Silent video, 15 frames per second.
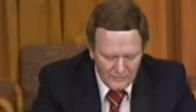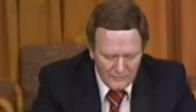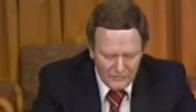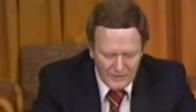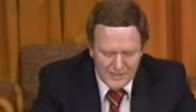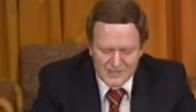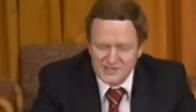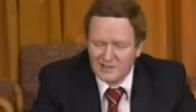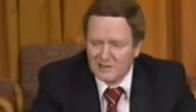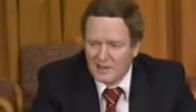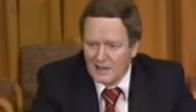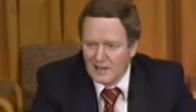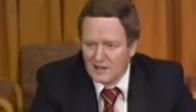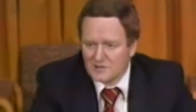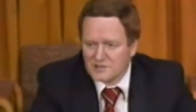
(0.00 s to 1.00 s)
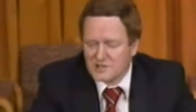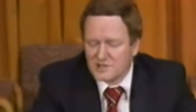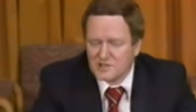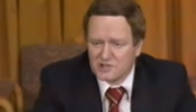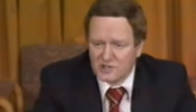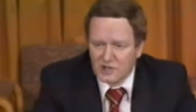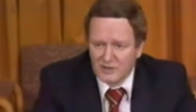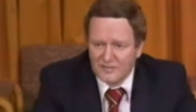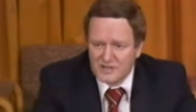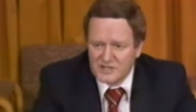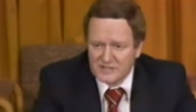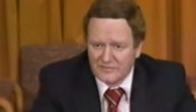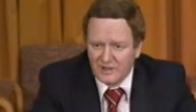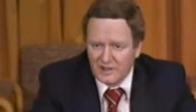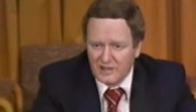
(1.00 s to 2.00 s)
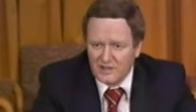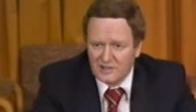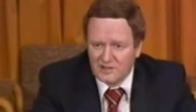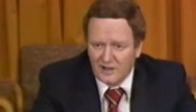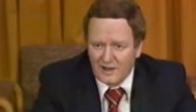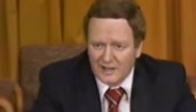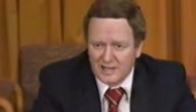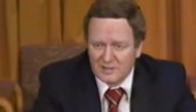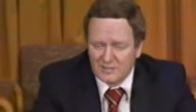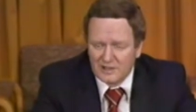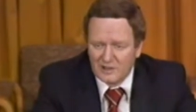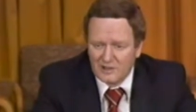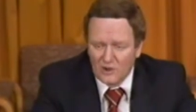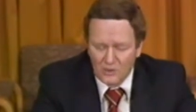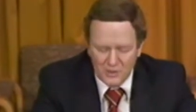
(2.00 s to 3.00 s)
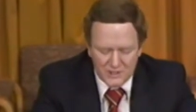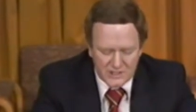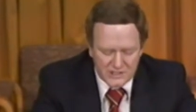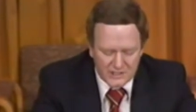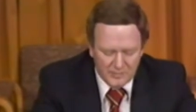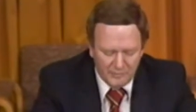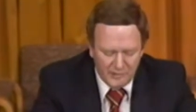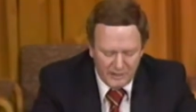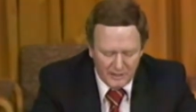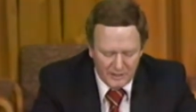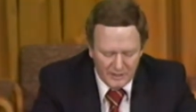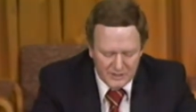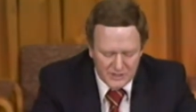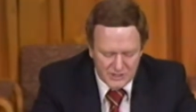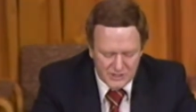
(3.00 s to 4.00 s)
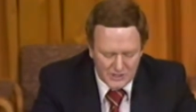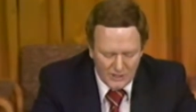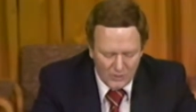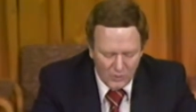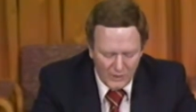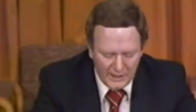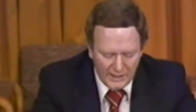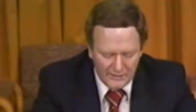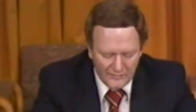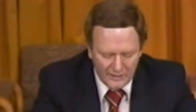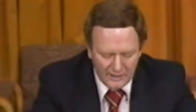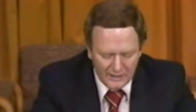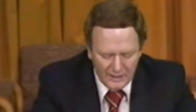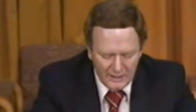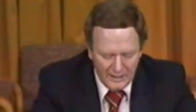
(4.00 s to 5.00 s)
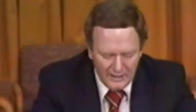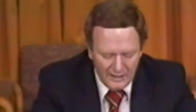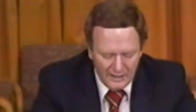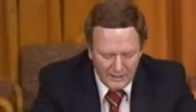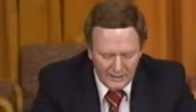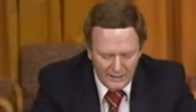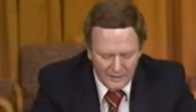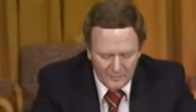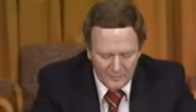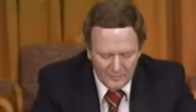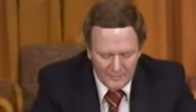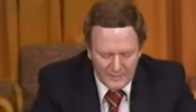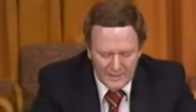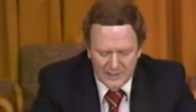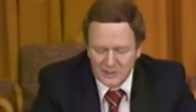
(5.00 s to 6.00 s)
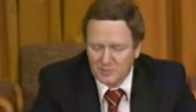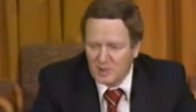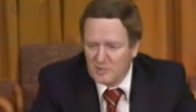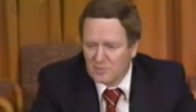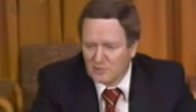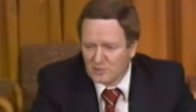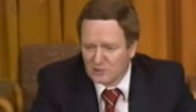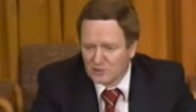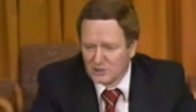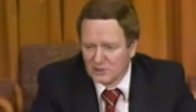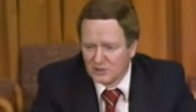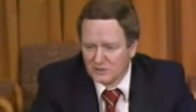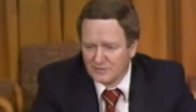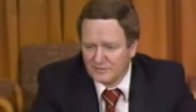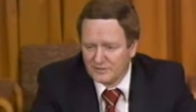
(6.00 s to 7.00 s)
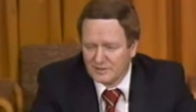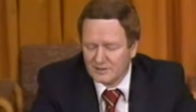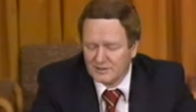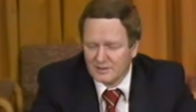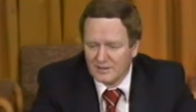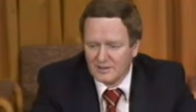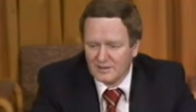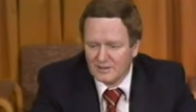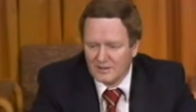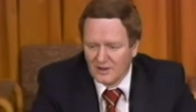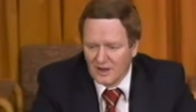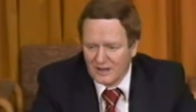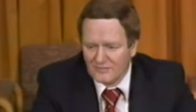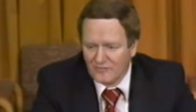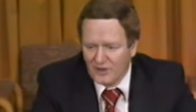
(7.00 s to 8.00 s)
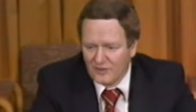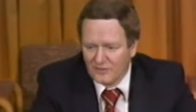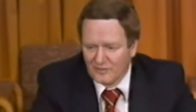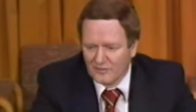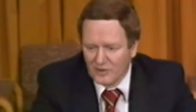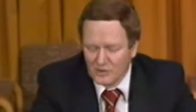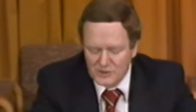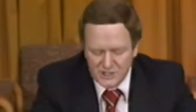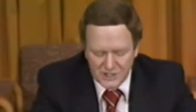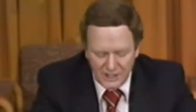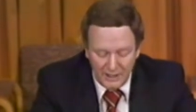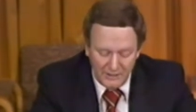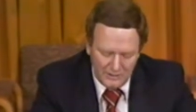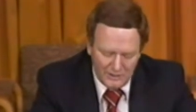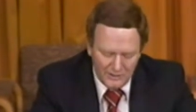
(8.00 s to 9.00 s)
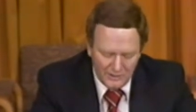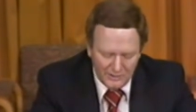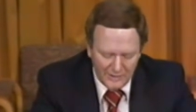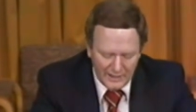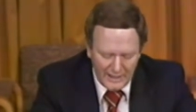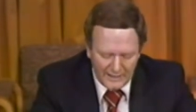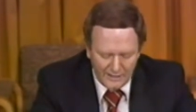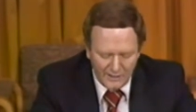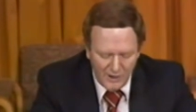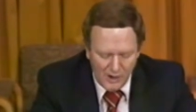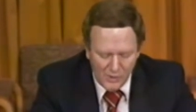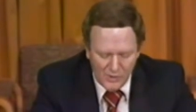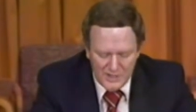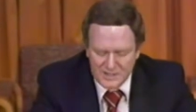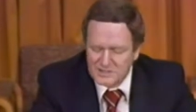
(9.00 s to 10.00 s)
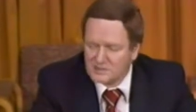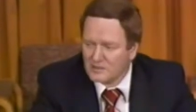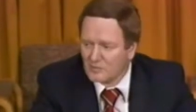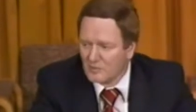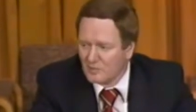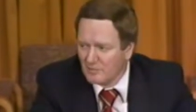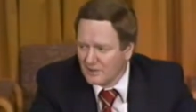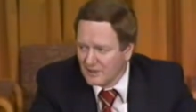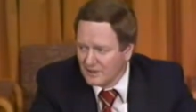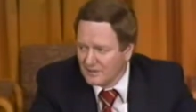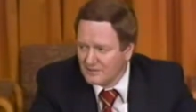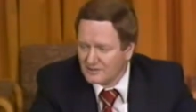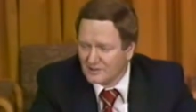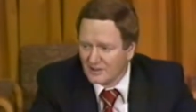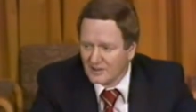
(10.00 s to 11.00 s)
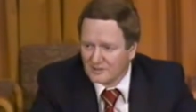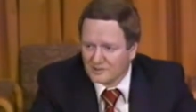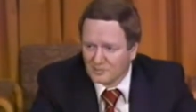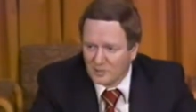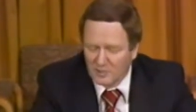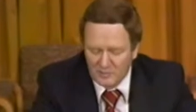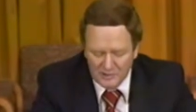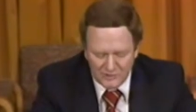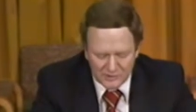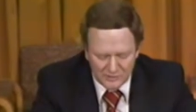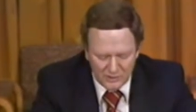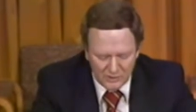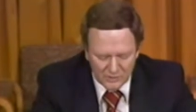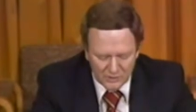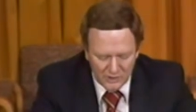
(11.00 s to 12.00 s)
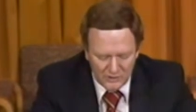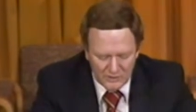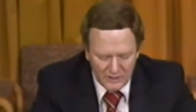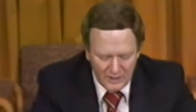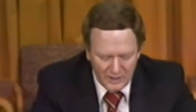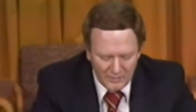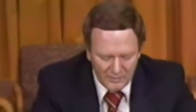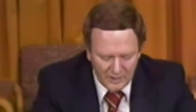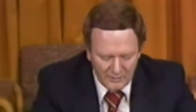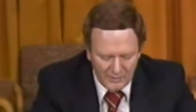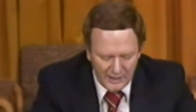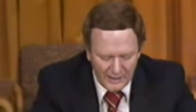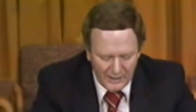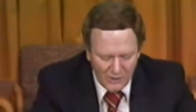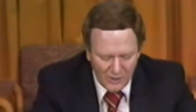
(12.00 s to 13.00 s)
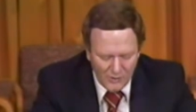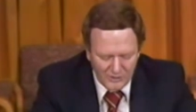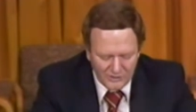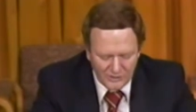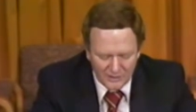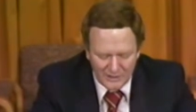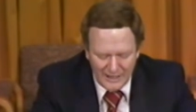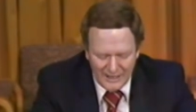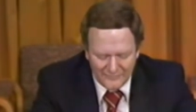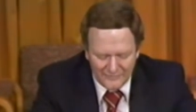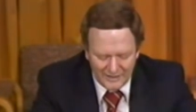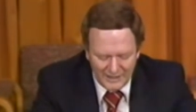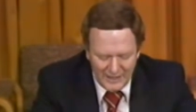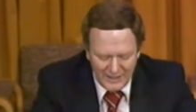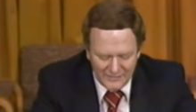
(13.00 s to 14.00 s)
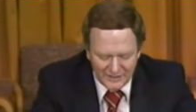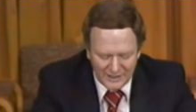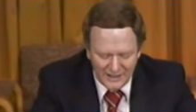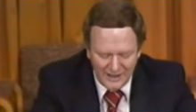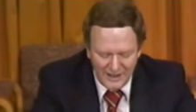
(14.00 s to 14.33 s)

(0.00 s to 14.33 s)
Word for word: This allows the service of any document, notice, appearance, uh, whatever, um, to be proved, not viva voce, although that always uh, remains, that's a permissible route, but by oath or affidavit.